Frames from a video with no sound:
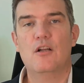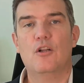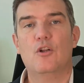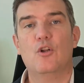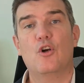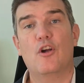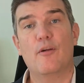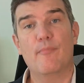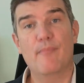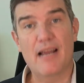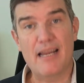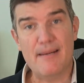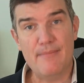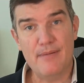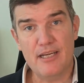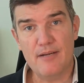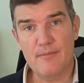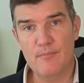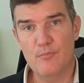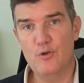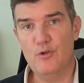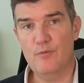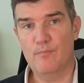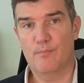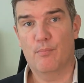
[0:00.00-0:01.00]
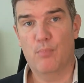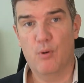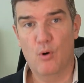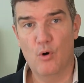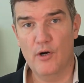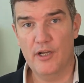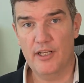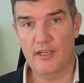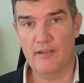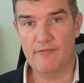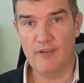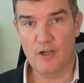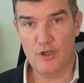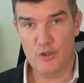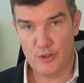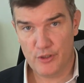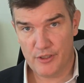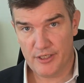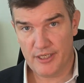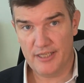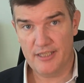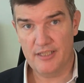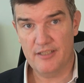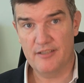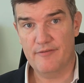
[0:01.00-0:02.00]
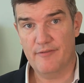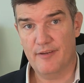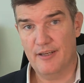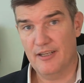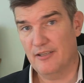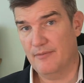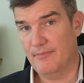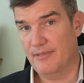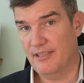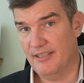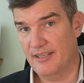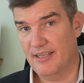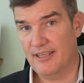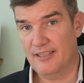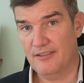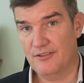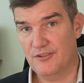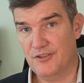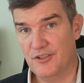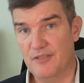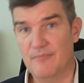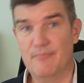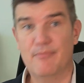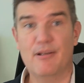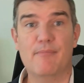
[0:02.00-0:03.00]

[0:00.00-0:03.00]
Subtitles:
Look, it may be a moot point if OceanGate is found to be negligent,